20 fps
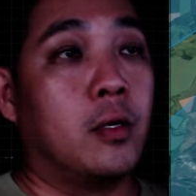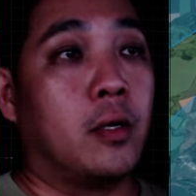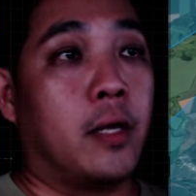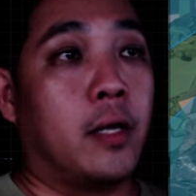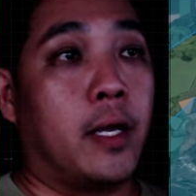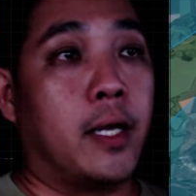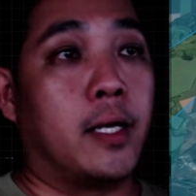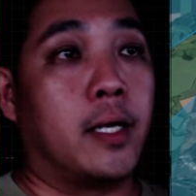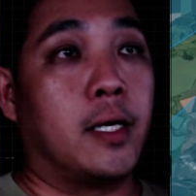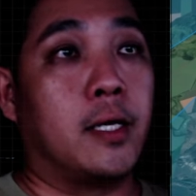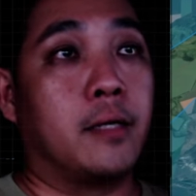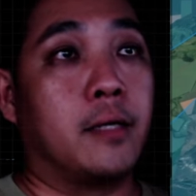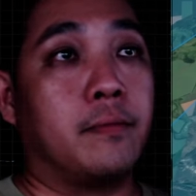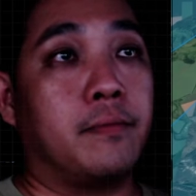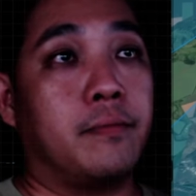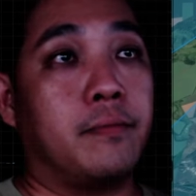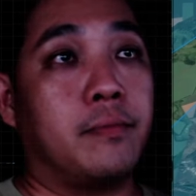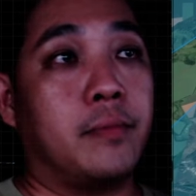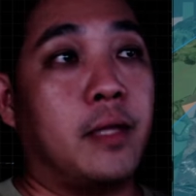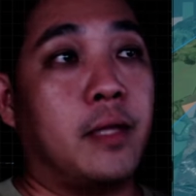And
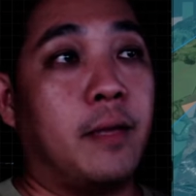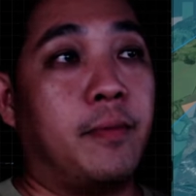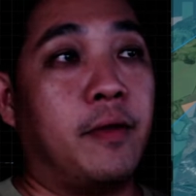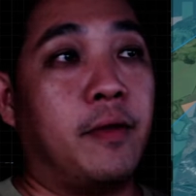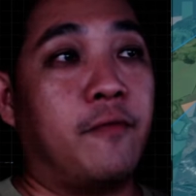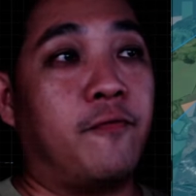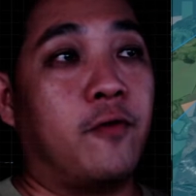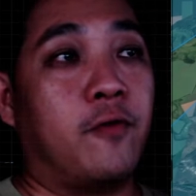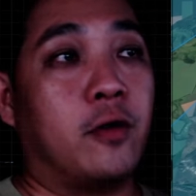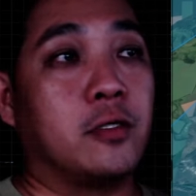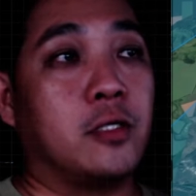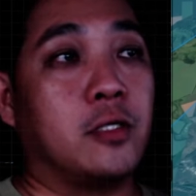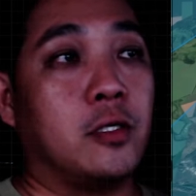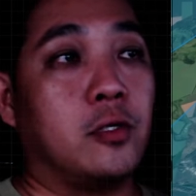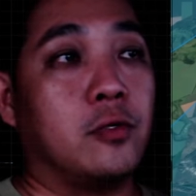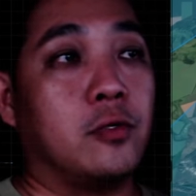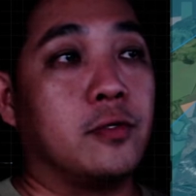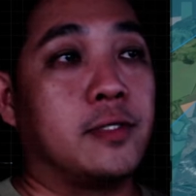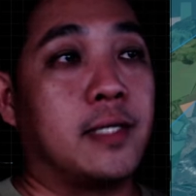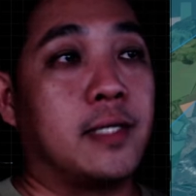they are being forced
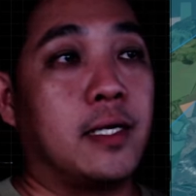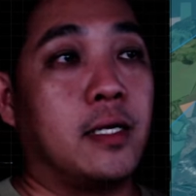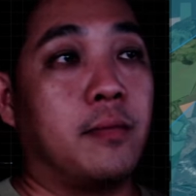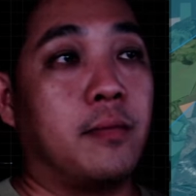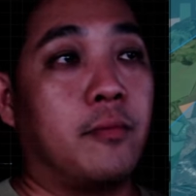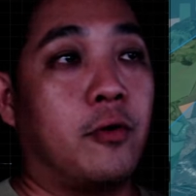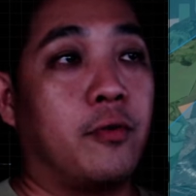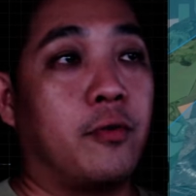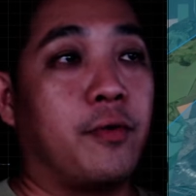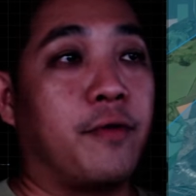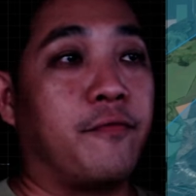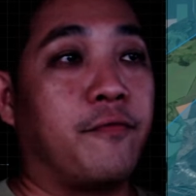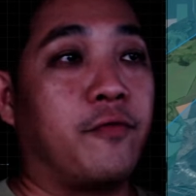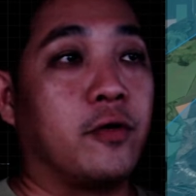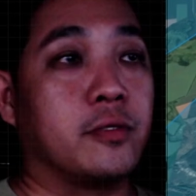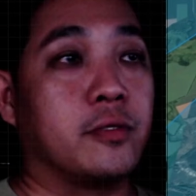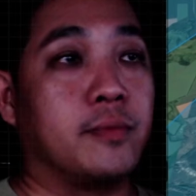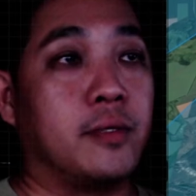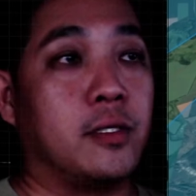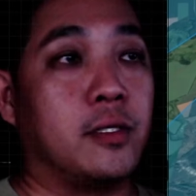into sending more
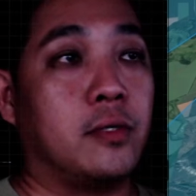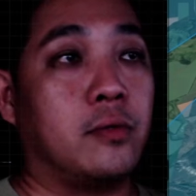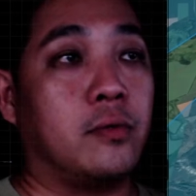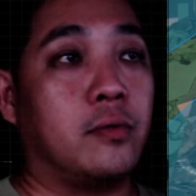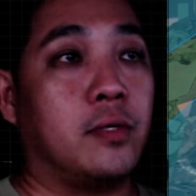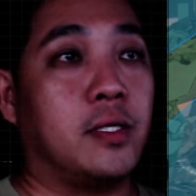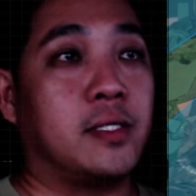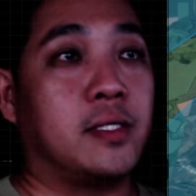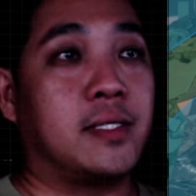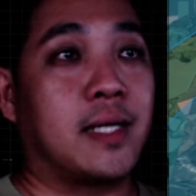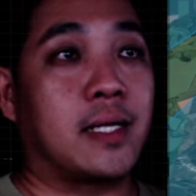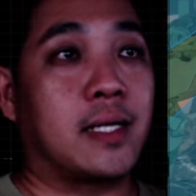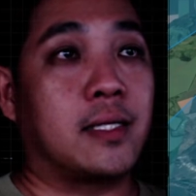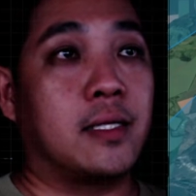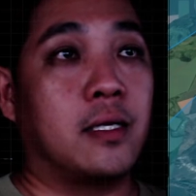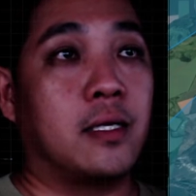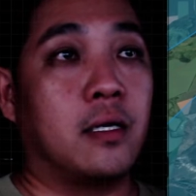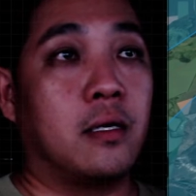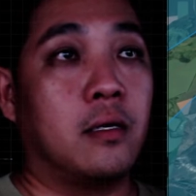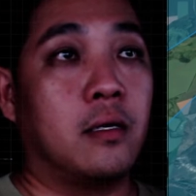reinforcement to this
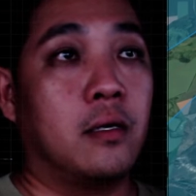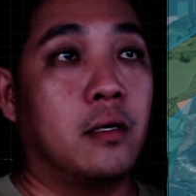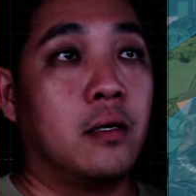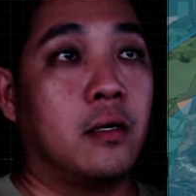sector,